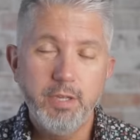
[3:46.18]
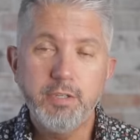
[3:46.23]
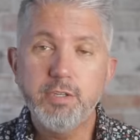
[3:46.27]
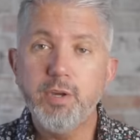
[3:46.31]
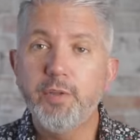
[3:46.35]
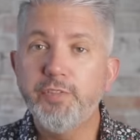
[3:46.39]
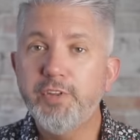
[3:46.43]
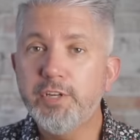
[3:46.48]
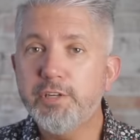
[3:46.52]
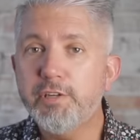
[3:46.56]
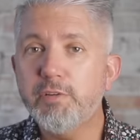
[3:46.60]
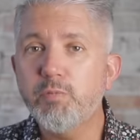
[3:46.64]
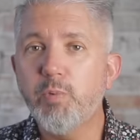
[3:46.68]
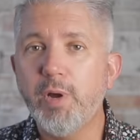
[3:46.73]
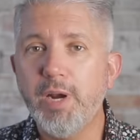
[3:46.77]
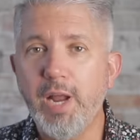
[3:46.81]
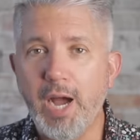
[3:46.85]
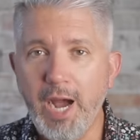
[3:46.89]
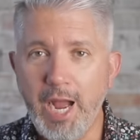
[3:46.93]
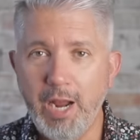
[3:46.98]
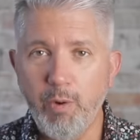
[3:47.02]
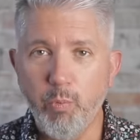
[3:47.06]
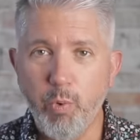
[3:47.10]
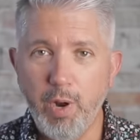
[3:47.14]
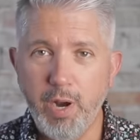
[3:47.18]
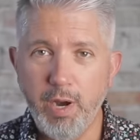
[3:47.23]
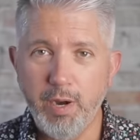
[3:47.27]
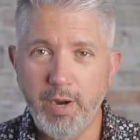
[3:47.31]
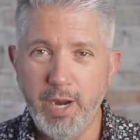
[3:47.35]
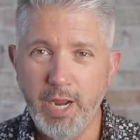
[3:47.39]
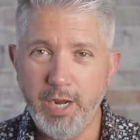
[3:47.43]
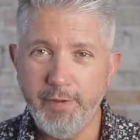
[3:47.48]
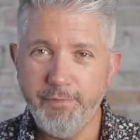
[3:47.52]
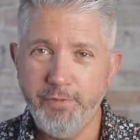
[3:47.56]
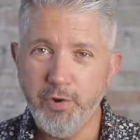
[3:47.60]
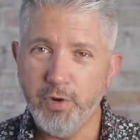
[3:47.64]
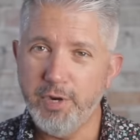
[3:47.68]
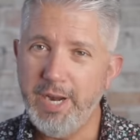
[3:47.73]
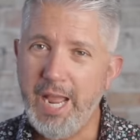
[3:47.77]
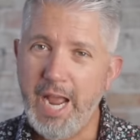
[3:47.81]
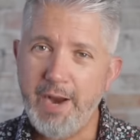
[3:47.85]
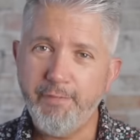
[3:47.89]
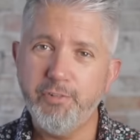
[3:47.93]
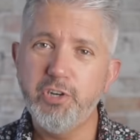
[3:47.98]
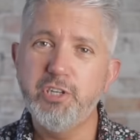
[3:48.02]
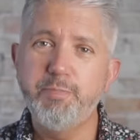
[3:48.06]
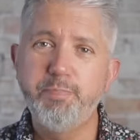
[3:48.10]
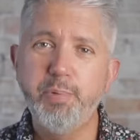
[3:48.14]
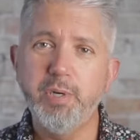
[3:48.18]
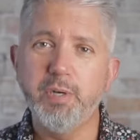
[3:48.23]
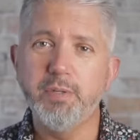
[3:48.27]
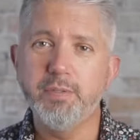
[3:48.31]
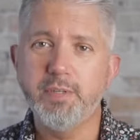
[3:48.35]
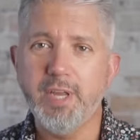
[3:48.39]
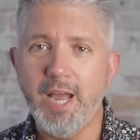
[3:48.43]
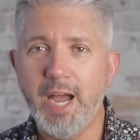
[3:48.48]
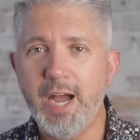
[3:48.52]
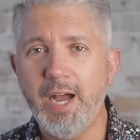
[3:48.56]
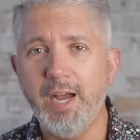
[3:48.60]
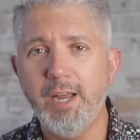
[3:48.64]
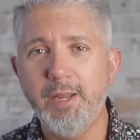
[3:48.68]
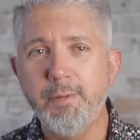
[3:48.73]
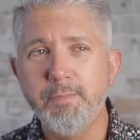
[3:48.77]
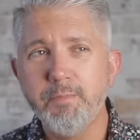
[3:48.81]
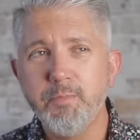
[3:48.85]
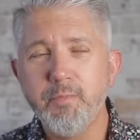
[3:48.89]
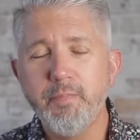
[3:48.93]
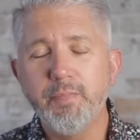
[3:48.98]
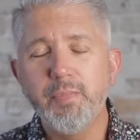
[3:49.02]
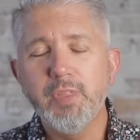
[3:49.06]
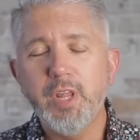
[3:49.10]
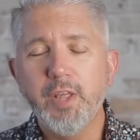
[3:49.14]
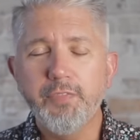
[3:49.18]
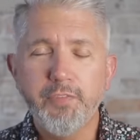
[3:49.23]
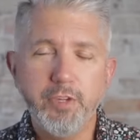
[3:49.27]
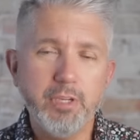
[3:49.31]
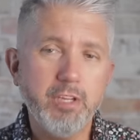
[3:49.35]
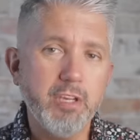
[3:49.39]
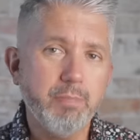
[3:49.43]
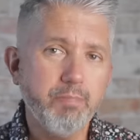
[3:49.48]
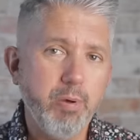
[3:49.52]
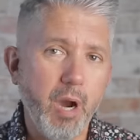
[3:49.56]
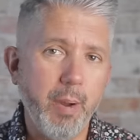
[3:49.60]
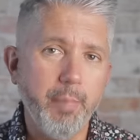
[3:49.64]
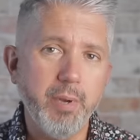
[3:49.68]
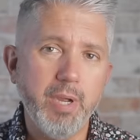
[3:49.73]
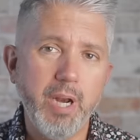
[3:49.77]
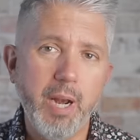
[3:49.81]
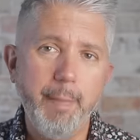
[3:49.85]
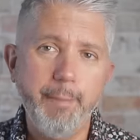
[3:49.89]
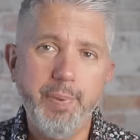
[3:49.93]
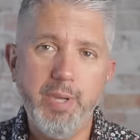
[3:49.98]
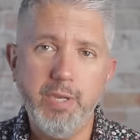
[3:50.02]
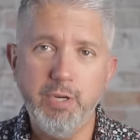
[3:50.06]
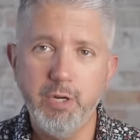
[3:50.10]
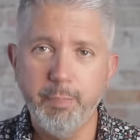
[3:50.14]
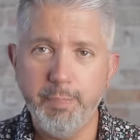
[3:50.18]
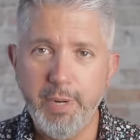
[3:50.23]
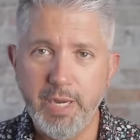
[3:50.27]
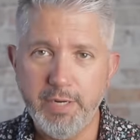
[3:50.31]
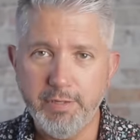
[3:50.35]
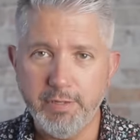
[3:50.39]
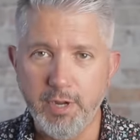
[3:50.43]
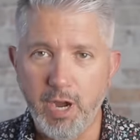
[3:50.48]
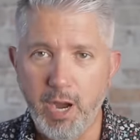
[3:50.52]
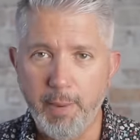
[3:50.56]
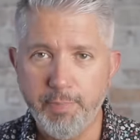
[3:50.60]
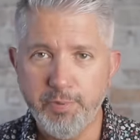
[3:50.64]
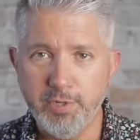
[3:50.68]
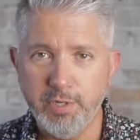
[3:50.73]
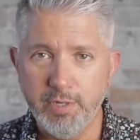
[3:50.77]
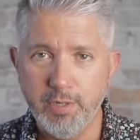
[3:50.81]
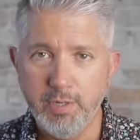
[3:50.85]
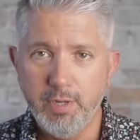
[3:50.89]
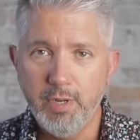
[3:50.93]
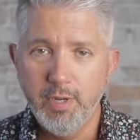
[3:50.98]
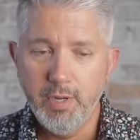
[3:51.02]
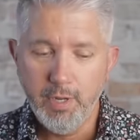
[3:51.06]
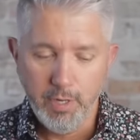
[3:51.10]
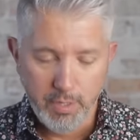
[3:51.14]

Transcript: So this is what I wear, and if you're an average build guy, this is probably gonna be your best option.